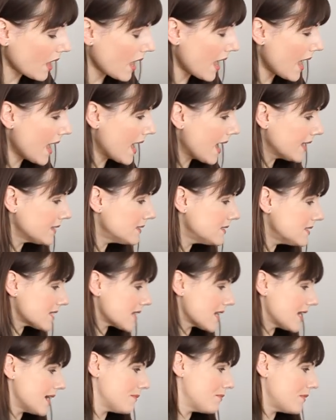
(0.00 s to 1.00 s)
and
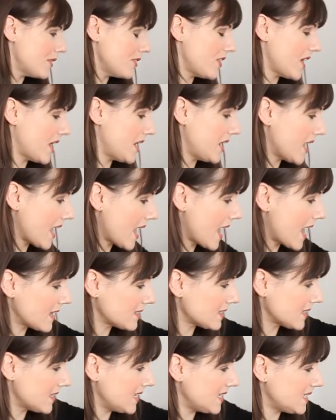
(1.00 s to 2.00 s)
then it
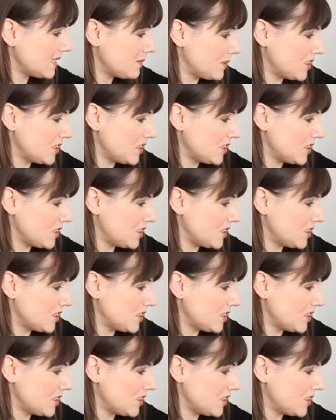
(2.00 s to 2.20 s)
has this,